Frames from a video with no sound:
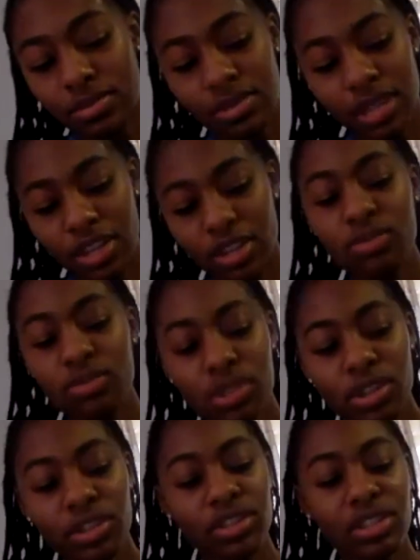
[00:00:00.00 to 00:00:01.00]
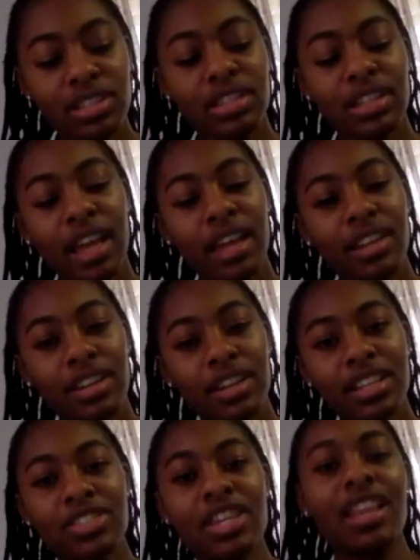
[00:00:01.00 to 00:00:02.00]
And she was like, "You look just
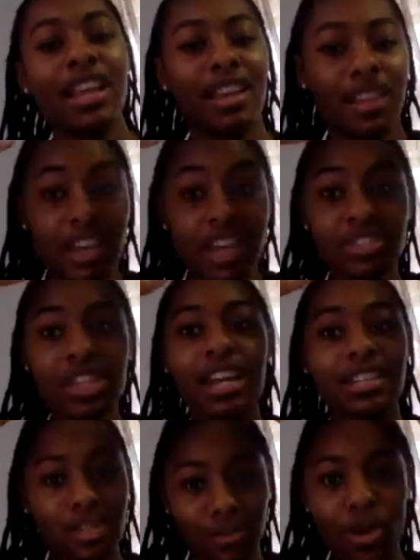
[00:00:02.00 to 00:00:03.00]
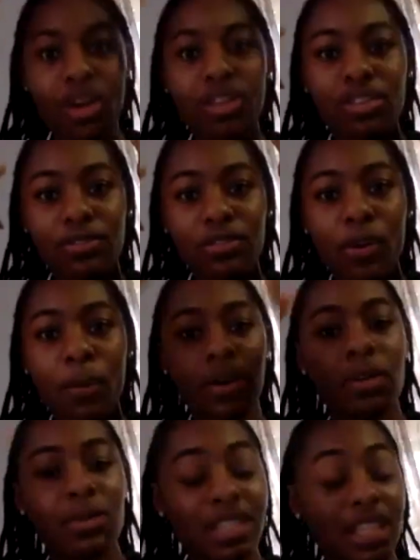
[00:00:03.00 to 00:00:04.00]
like her," because she had a small little
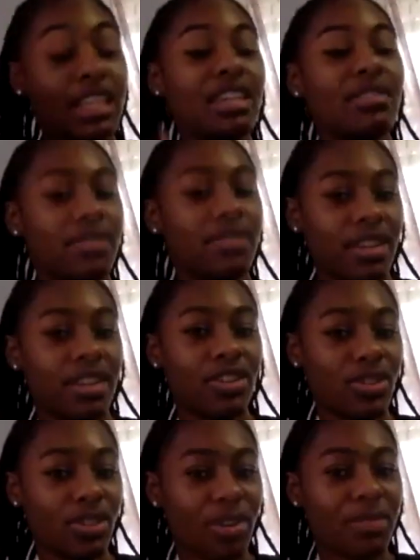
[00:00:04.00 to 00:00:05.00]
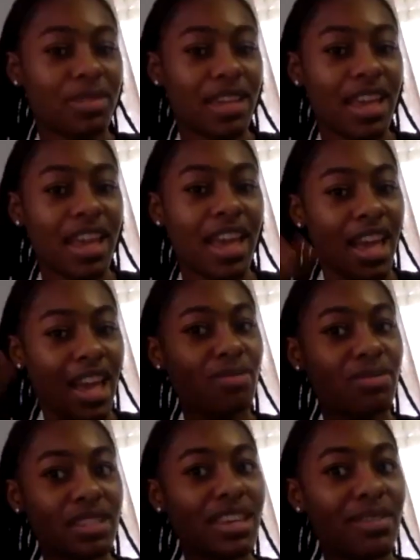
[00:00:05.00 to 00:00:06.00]
fro, but it was even. You know what I'm saying?
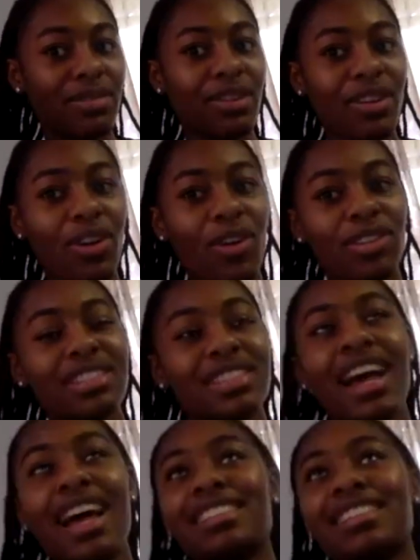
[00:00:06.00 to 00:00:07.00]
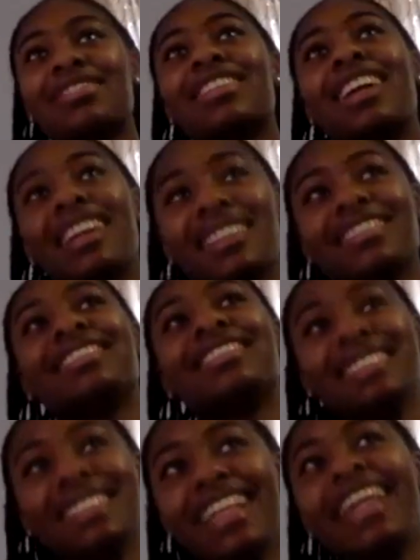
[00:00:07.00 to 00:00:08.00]
It was even on all sides, and I'm
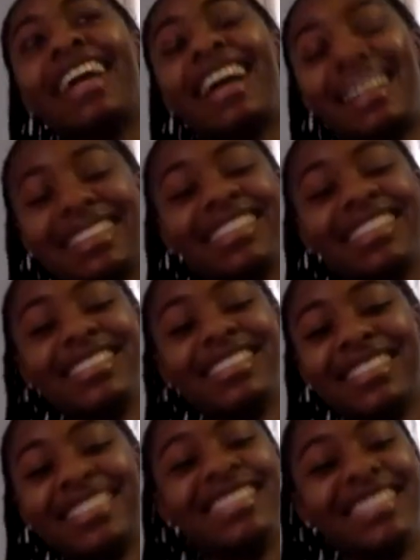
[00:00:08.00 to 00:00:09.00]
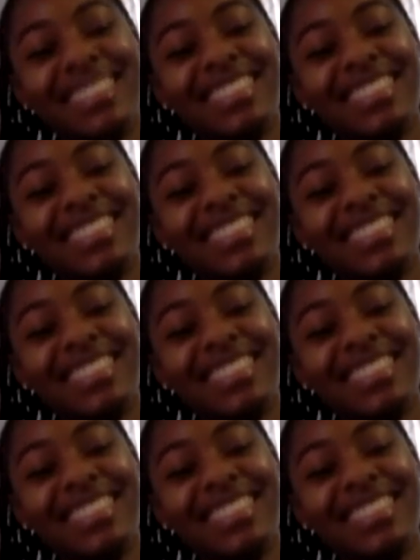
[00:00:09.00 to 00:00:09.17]
like, "Yeah, I do.